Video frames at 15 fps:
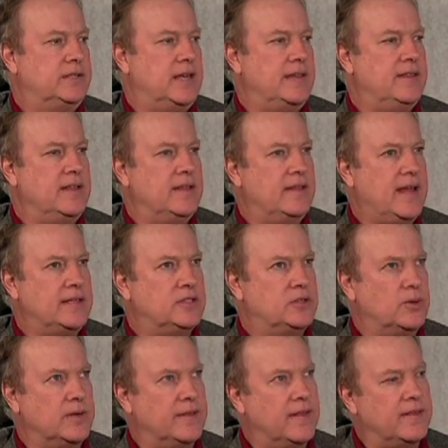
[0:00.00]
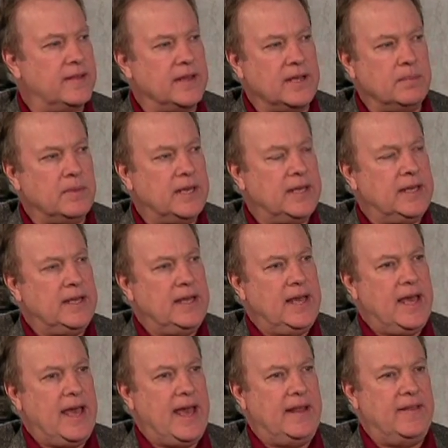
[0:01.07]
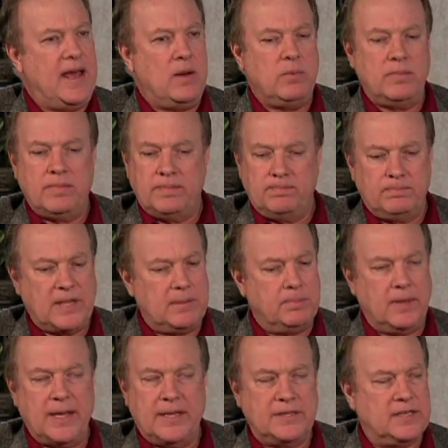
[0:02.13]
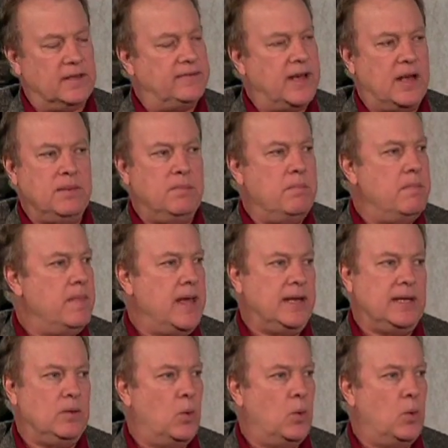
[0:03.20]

I think that's sort of the theme, and that can play itself out in many